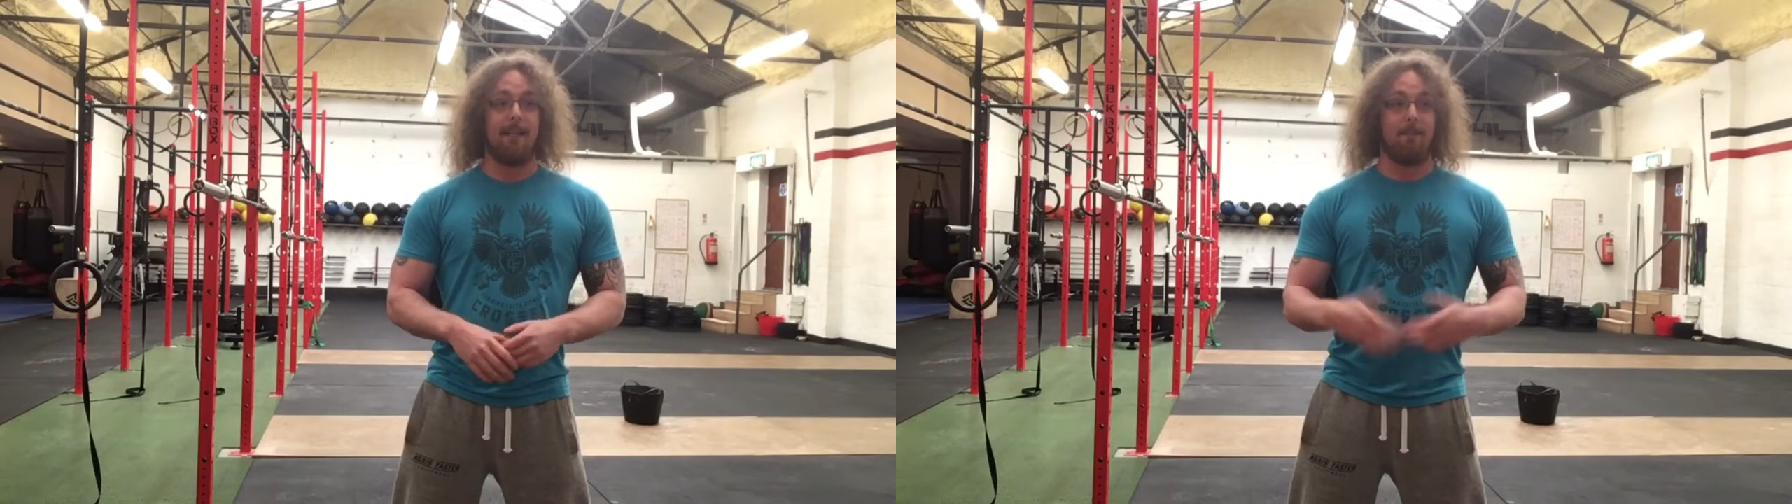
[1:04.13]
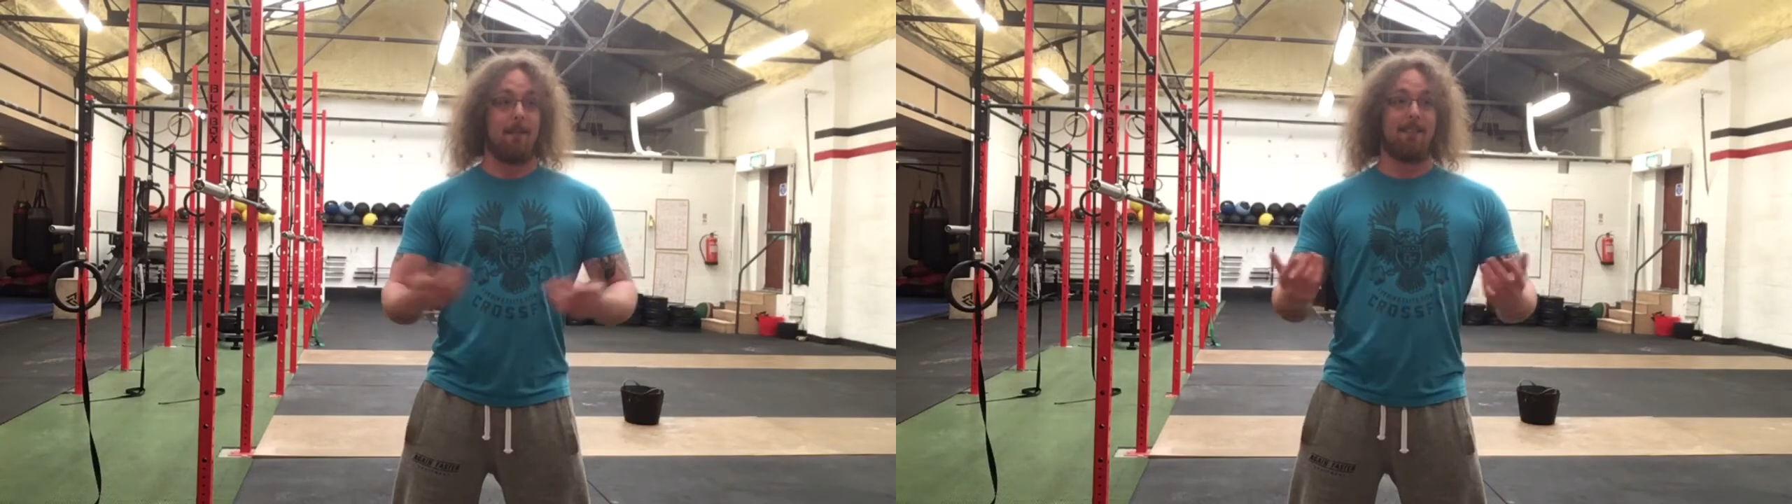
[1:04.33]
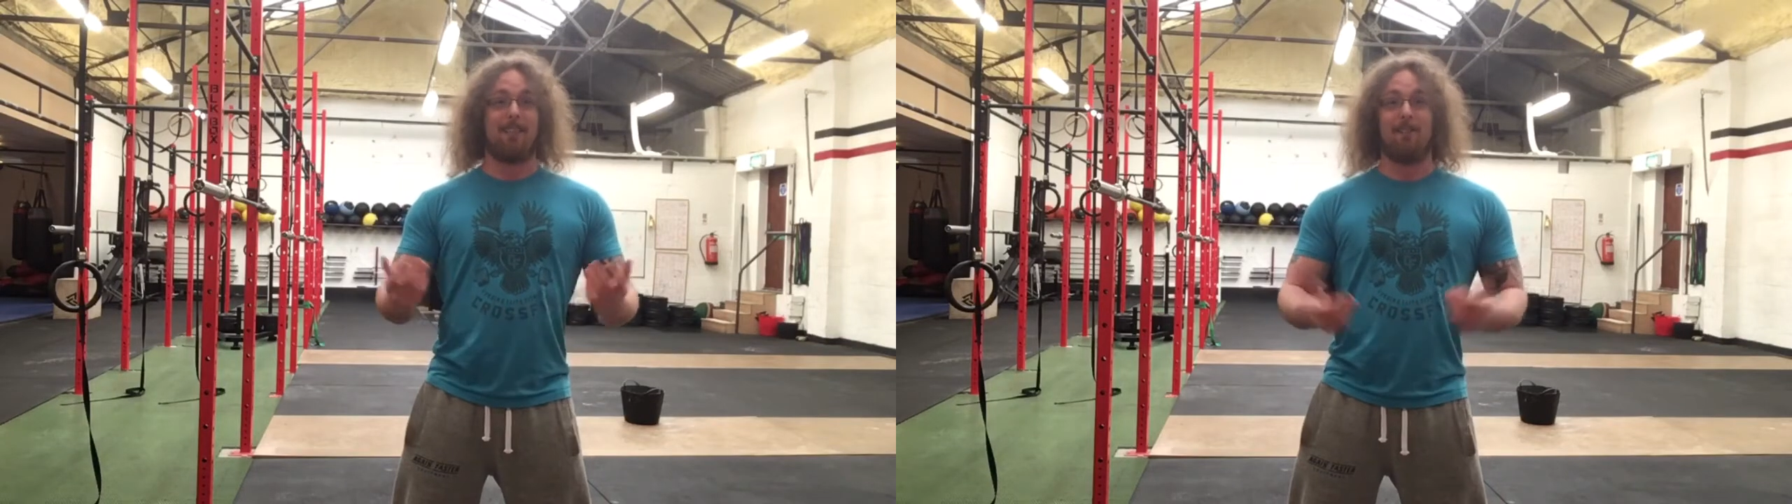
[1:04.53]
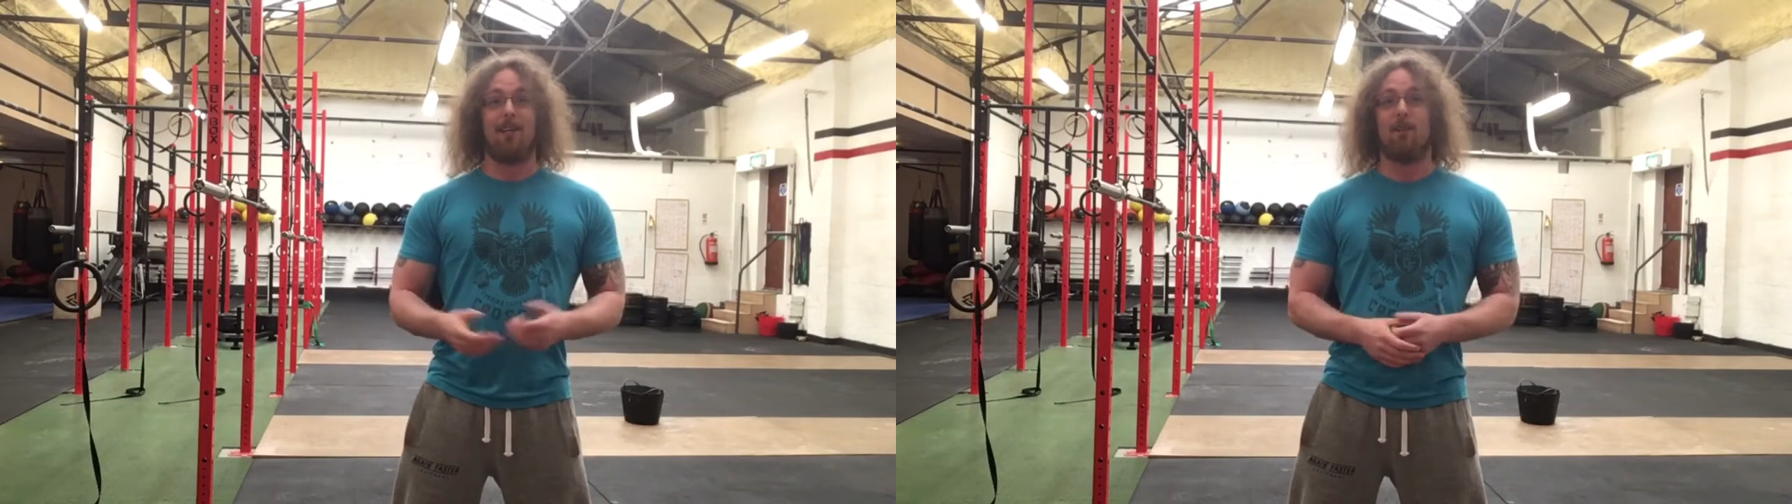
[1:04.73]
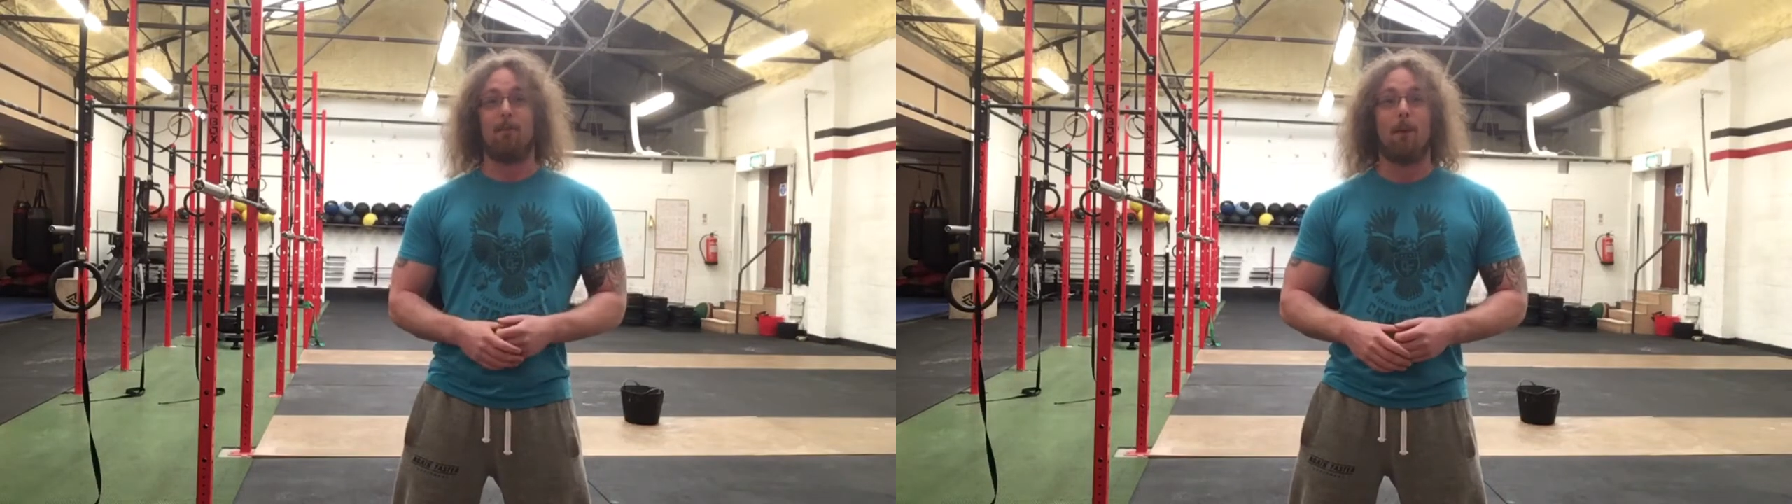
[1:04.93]
like basically
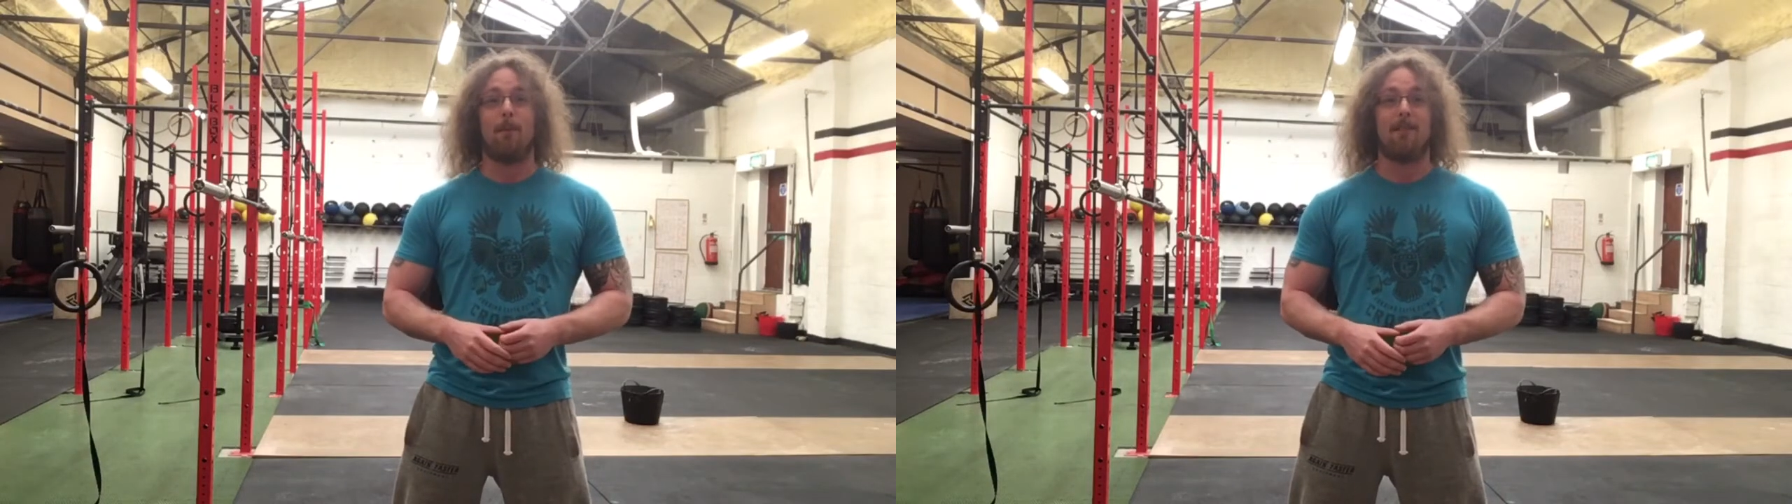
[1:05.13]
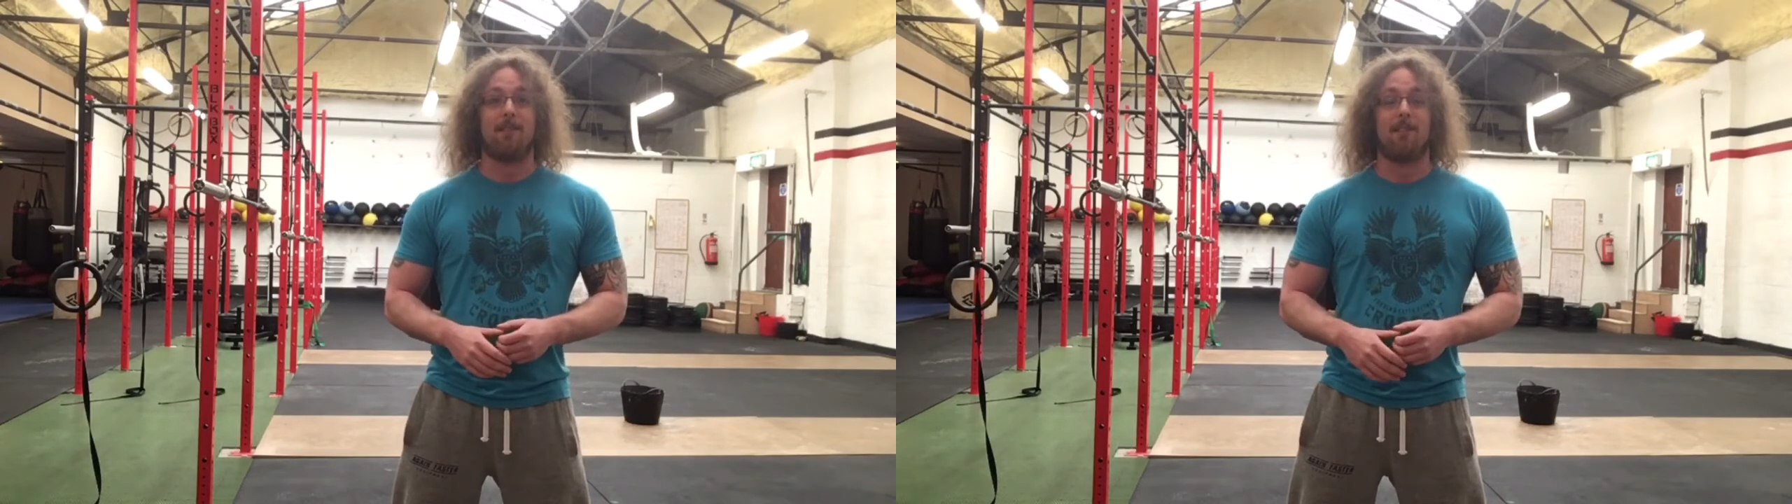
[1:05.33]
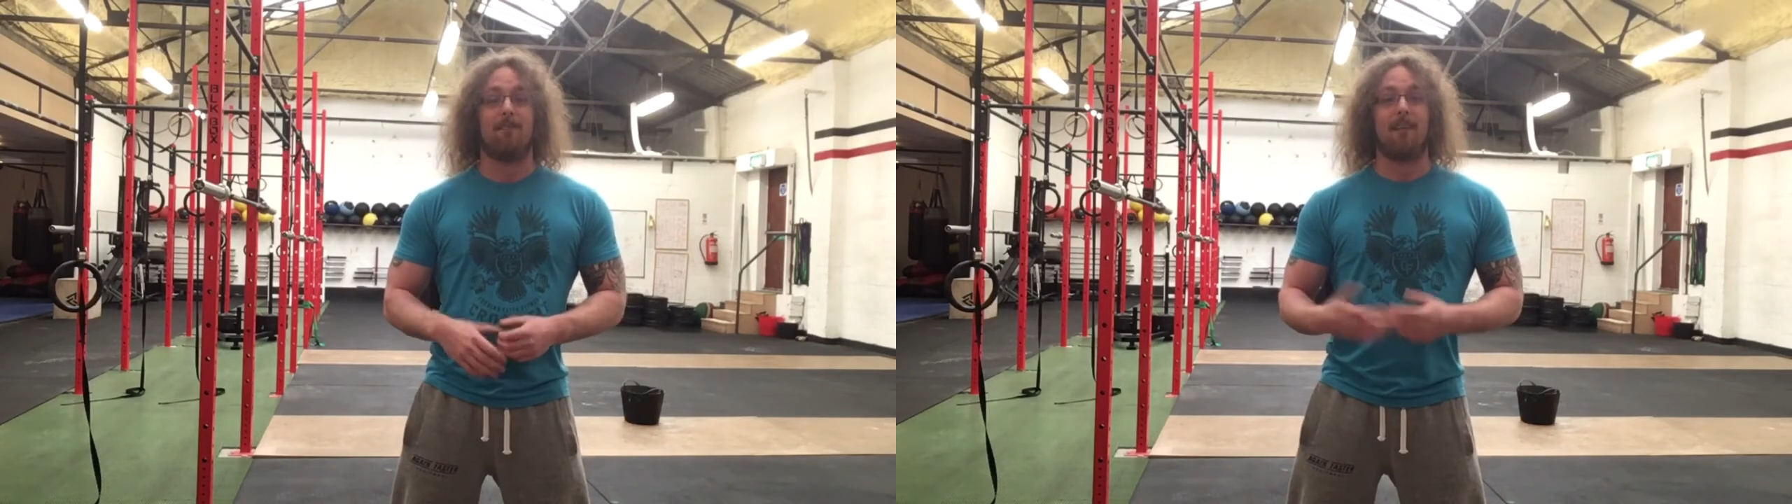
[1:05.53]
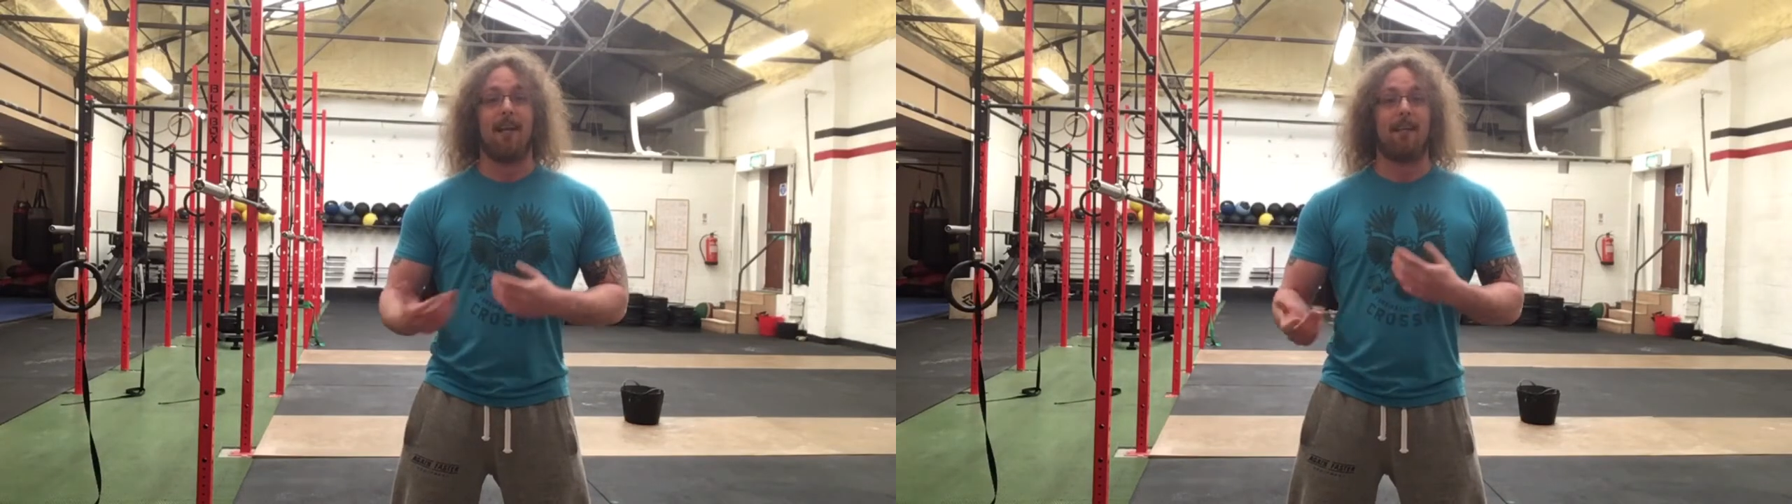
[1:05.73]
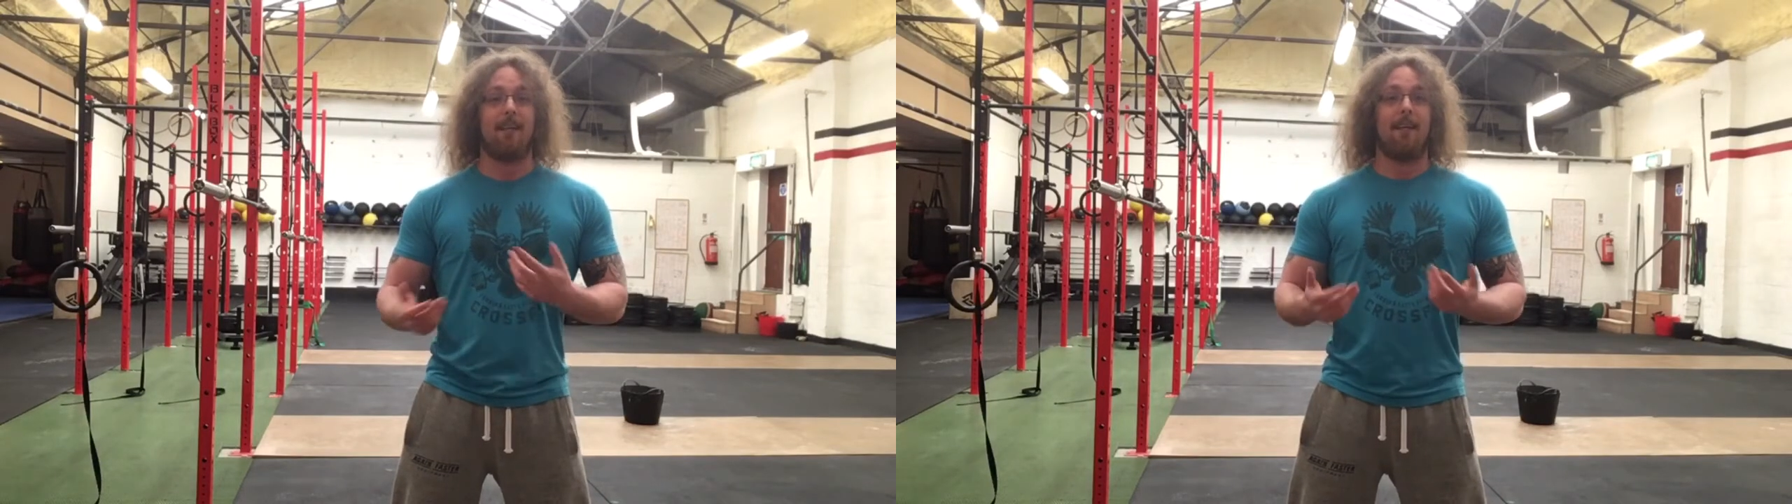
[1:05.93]
trying to do burpees and stuff like
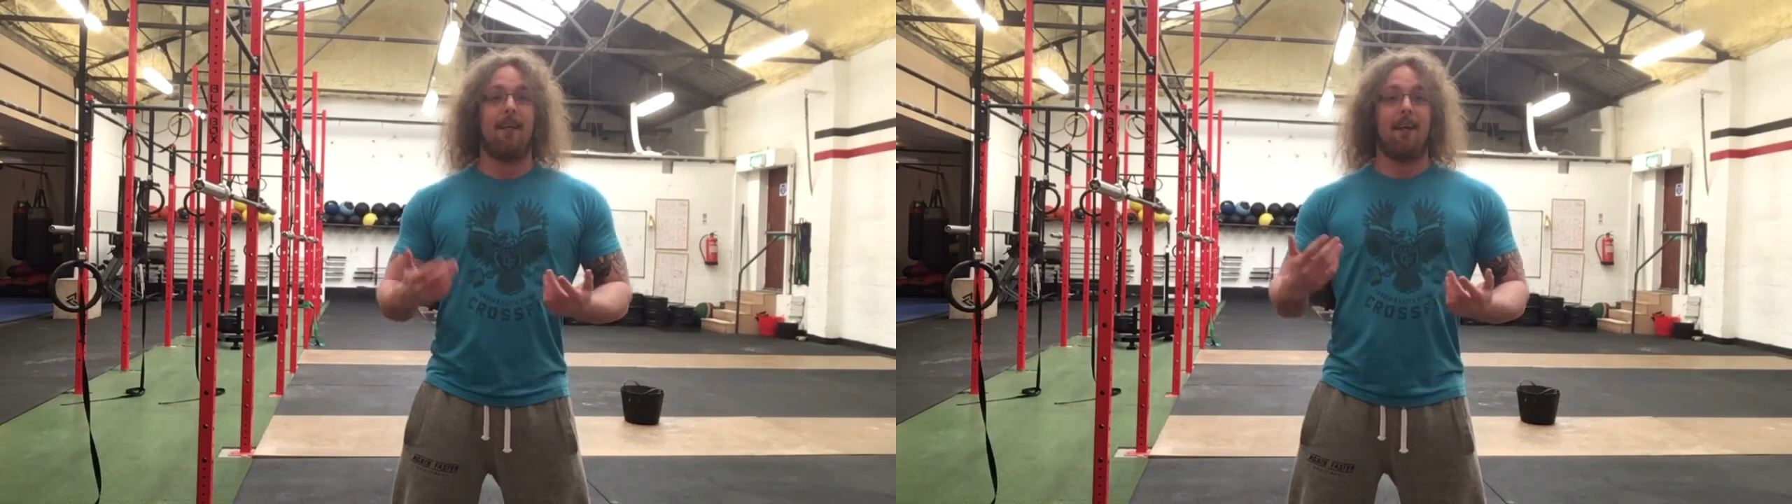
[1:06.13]
that,